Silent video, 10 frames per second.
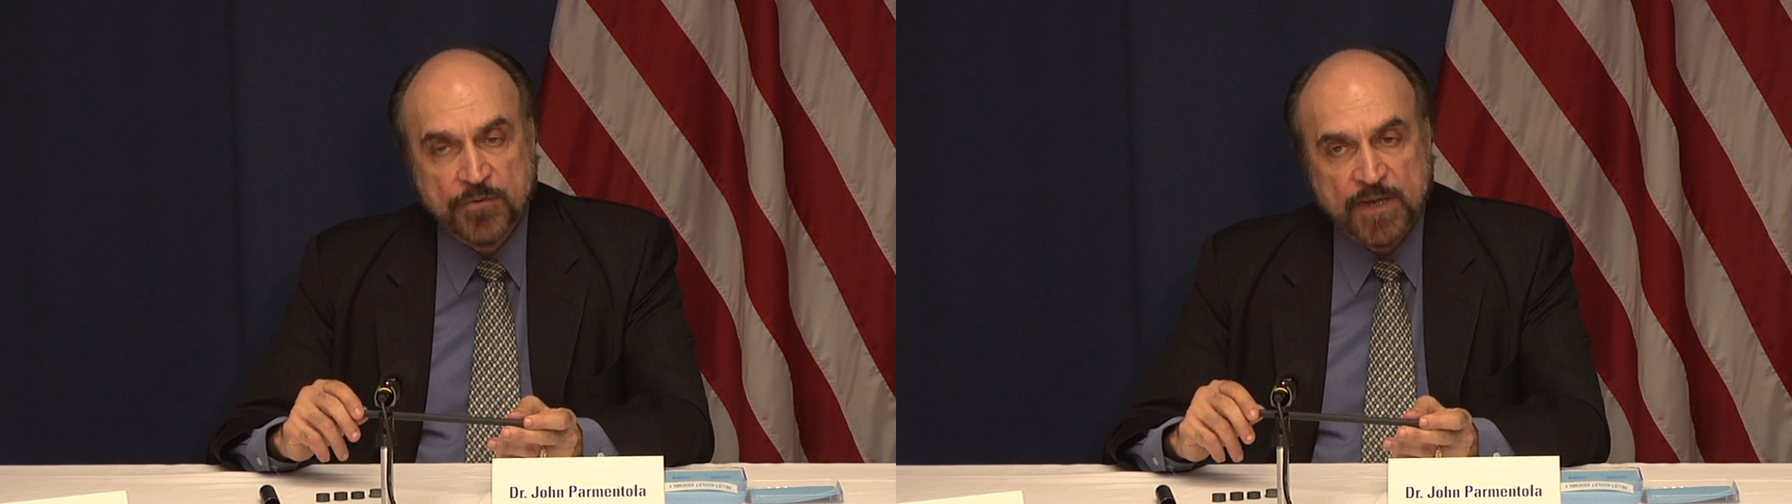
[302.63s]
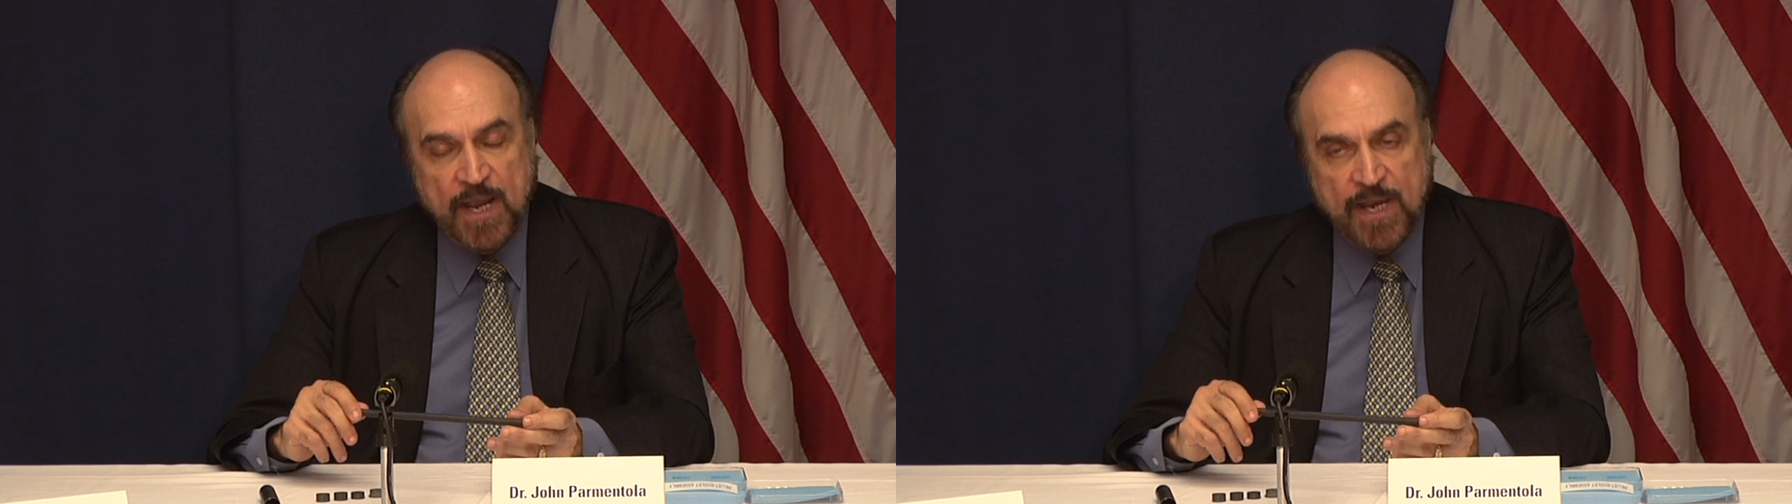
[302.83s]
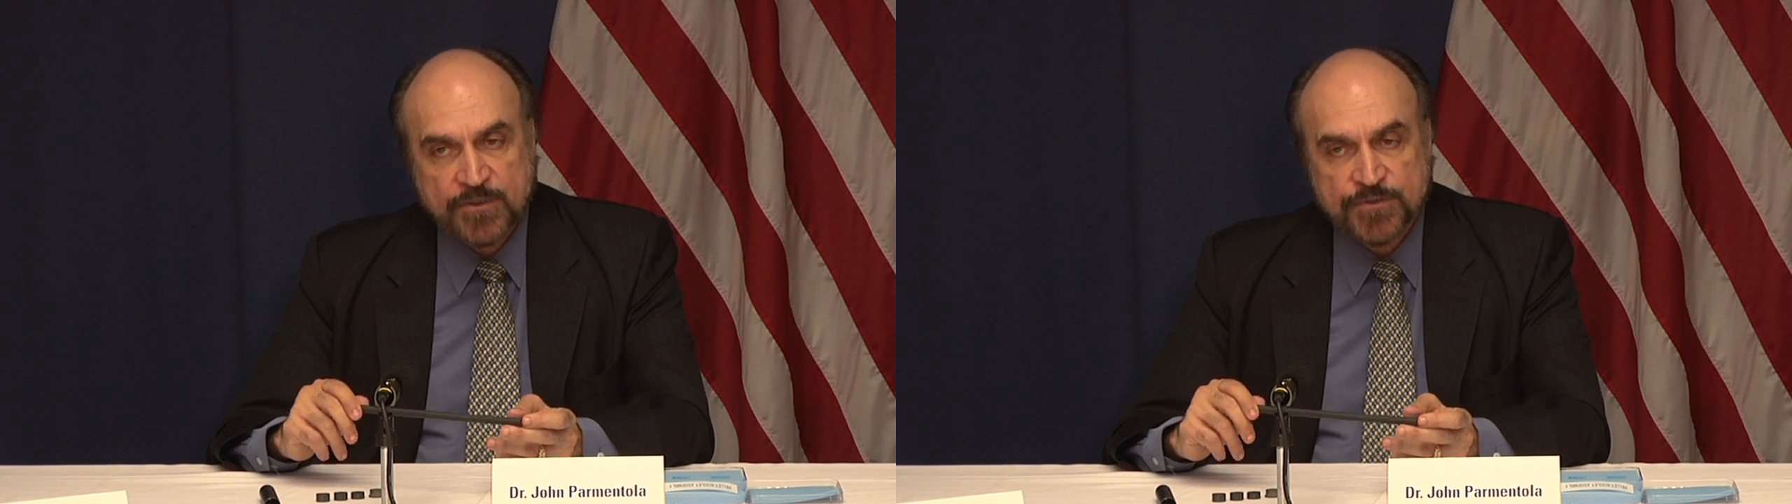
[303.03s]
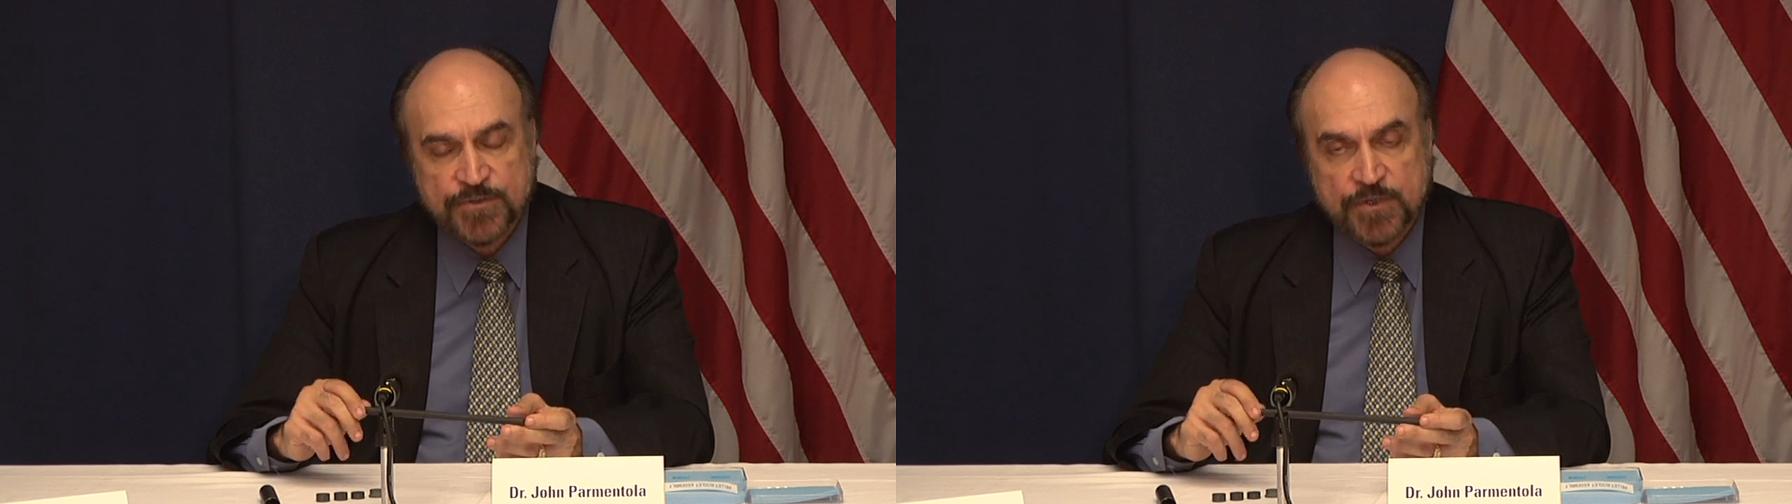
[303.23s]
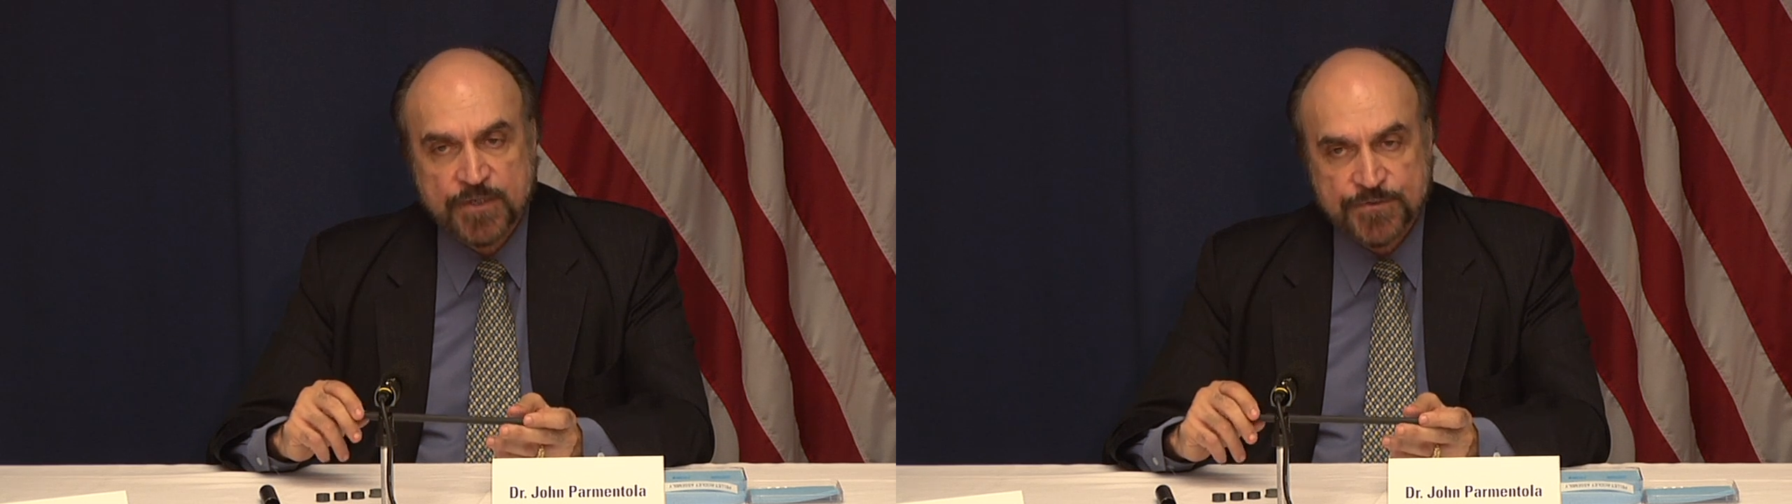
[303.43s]
reactors
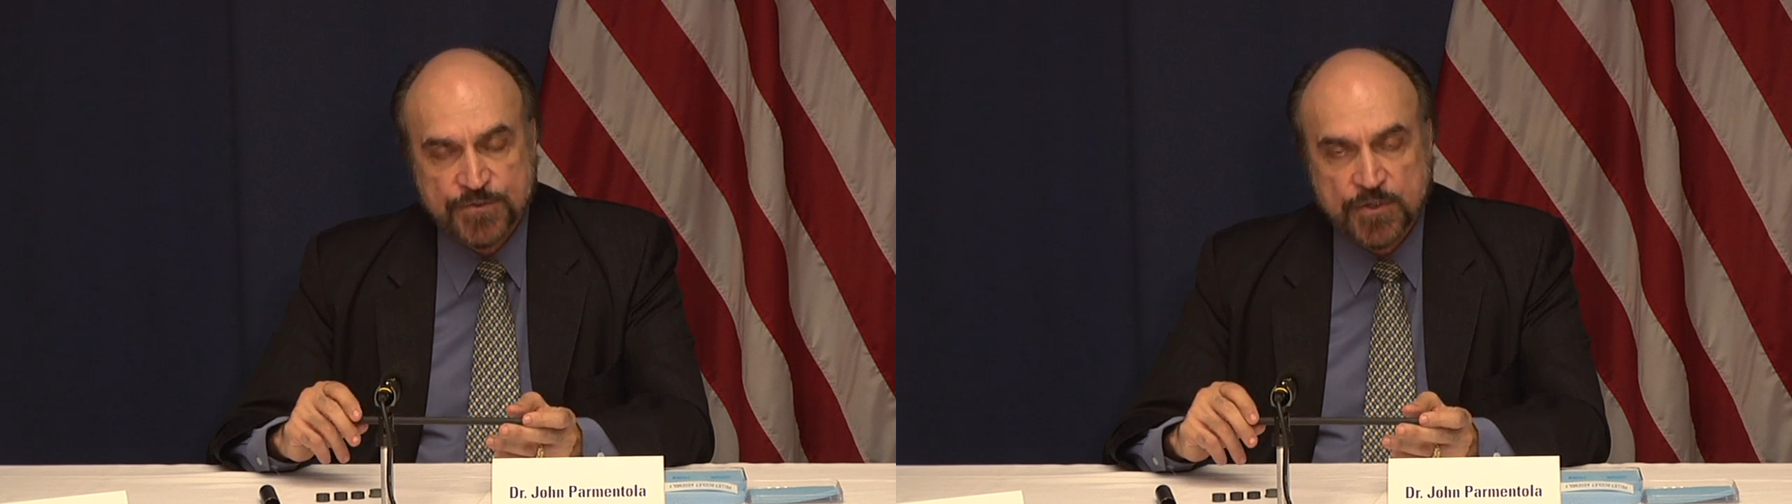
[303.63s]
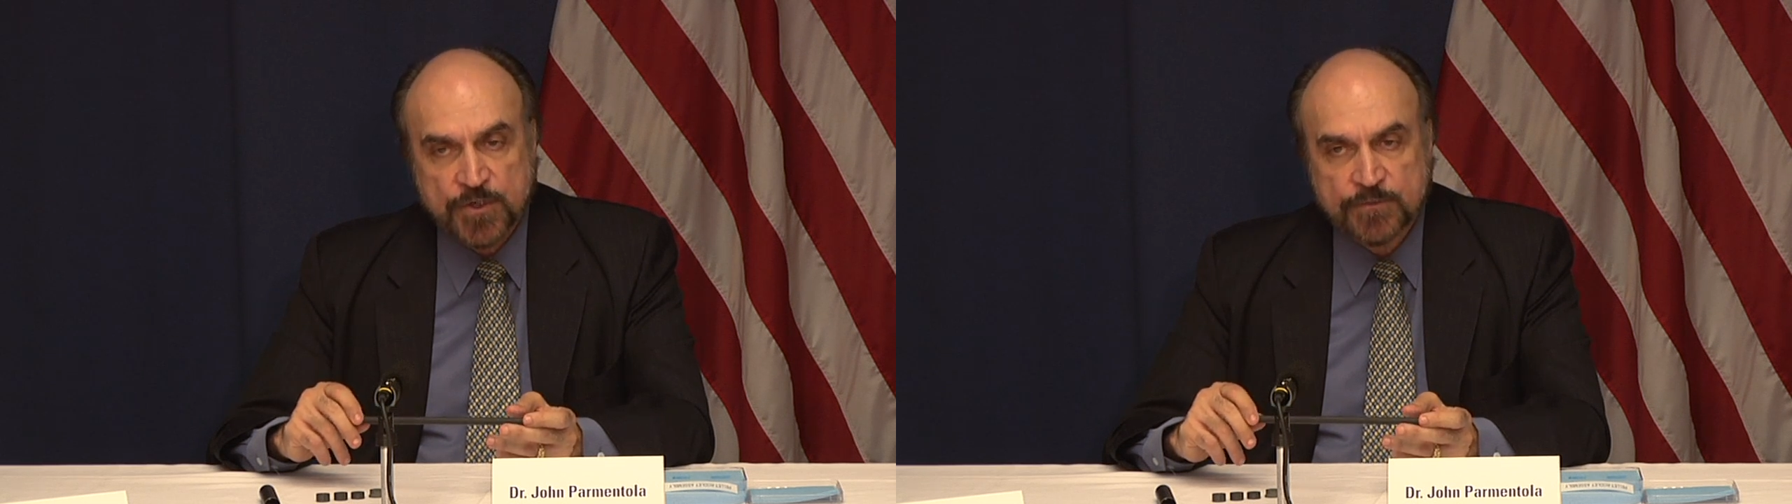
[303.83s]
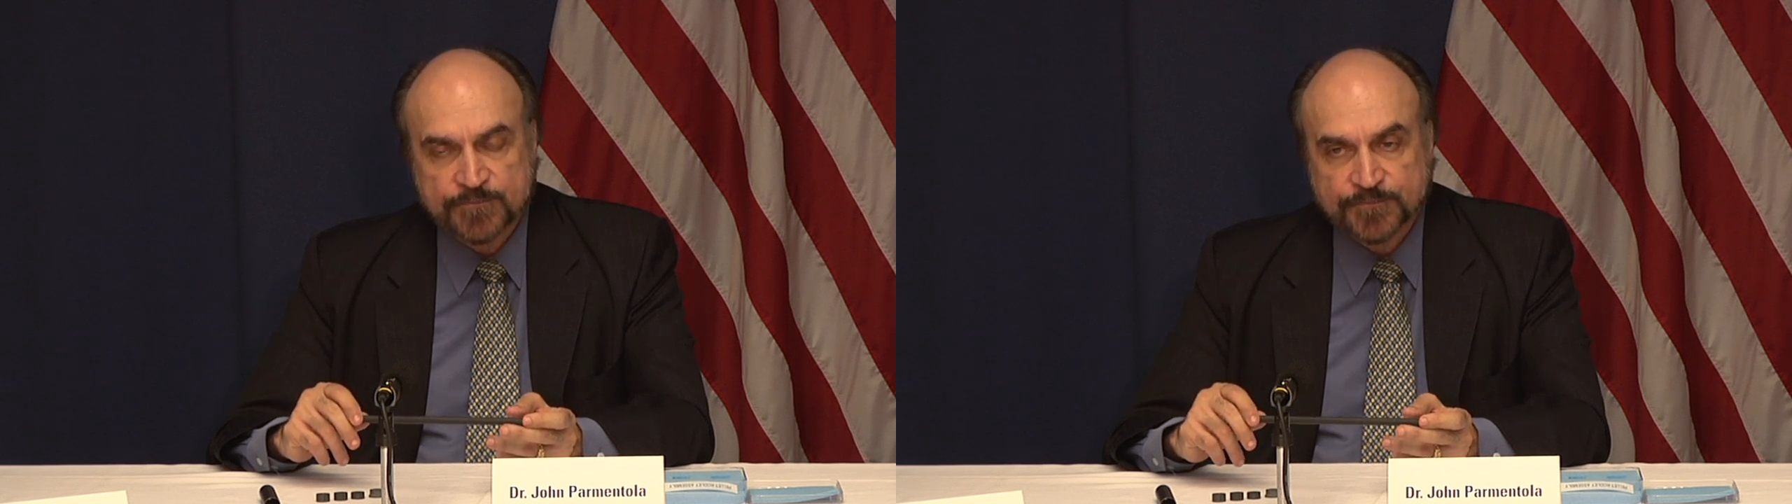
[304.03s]
are concerned,